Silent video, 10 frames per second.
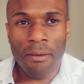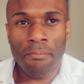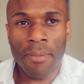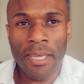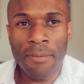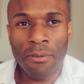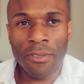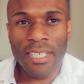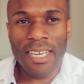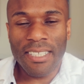People
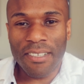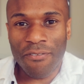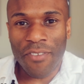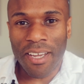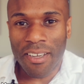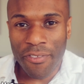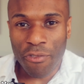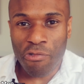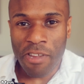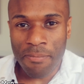tend to think of
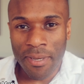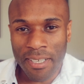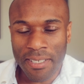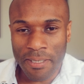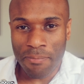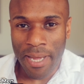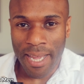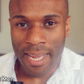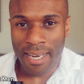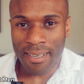creepiness as
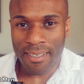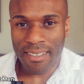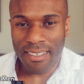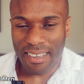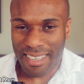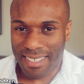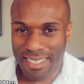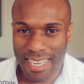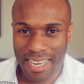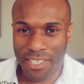being like
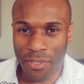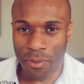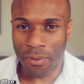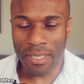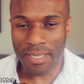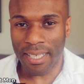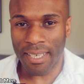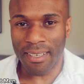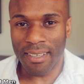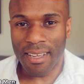sexual, as in
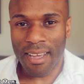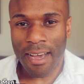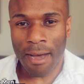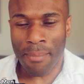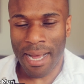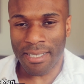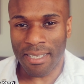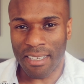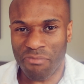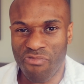a man's
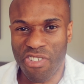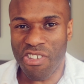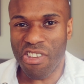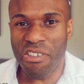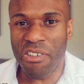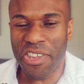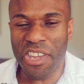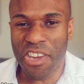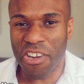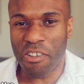like, yeah,
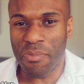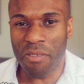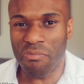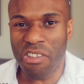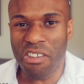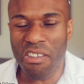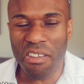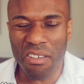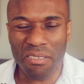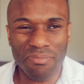yeah, come here,
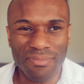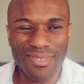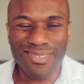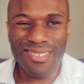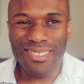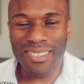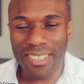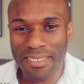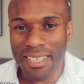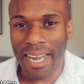yeah. There
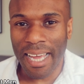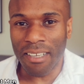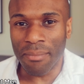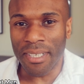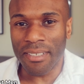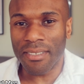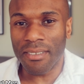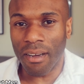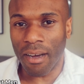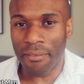is an element
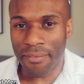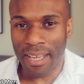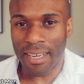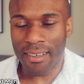of that.